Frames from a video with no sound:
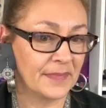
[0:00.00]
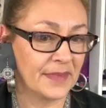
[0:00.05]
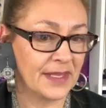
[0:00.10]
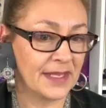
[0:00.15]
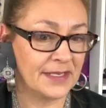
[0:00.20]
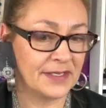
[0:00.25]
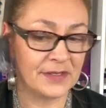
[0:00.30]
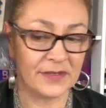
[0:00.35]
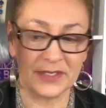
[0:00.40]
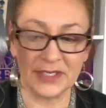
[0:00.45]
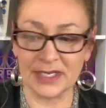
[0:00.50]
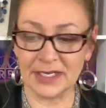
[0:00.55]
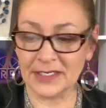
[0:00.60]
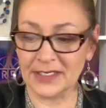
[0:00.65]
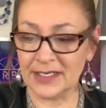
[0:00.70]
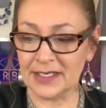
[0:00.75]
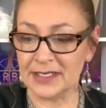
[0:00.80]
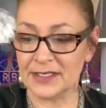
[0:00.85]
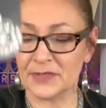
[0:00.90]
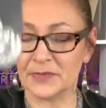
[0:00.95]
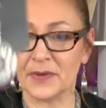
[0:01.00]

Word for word: These are dainty as